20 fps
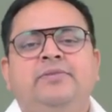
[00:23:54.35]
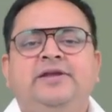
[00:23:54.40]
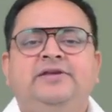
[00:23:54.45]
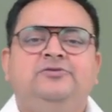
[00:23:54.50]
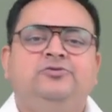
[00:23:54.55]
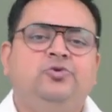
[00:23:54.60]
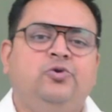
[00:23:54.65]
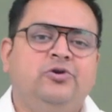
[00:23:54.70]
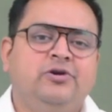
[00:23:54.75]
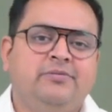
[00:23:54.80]

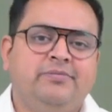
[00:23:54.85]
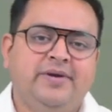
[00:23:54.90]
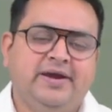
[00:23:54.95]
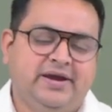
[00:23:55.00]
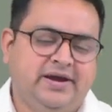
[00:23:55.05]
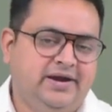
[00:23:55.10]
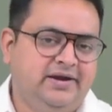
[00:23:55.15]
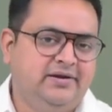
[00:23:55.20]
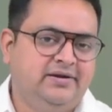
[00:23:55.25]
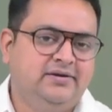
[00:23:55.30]
Please don't
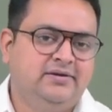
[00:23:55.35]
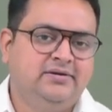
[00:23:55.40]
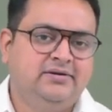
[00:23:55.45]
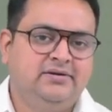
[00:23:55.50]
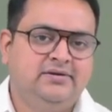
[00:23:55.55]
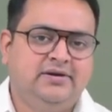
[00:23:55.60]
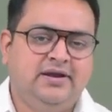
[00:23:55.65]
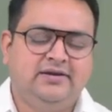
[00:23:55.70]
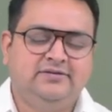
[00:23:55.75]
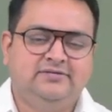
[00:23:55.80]
make it
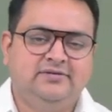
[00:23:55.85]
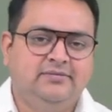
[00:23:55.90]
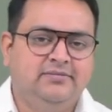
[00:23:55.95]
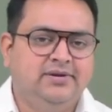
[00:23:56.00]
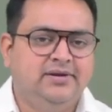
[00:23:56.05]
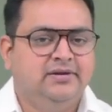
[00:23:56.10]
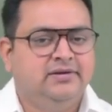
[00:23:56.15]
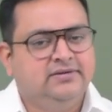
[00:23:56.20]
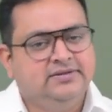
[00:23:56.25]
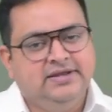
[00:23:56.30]

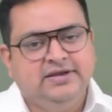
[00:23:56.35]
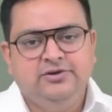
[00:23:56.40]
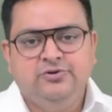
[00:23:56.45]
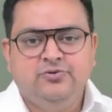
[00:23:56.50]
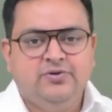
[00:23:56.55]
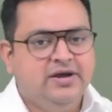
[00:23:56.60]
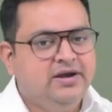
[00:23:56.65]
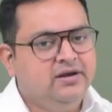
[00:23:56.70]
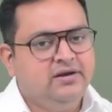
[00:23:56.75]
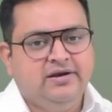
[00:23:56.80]
taxable. Then
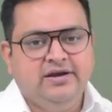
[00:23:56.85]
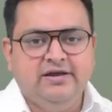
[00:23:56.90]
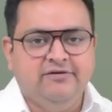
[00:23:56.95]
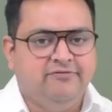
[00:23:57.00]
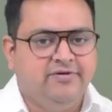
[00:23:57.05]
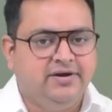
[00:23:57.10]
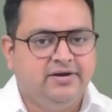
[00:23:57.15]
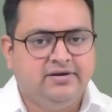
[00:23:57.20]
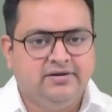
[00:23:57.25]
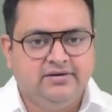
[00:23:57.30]
you can
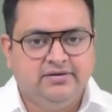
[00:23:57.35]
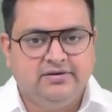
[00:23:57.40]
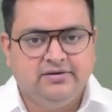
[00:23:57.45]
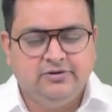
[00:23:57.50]
leave it.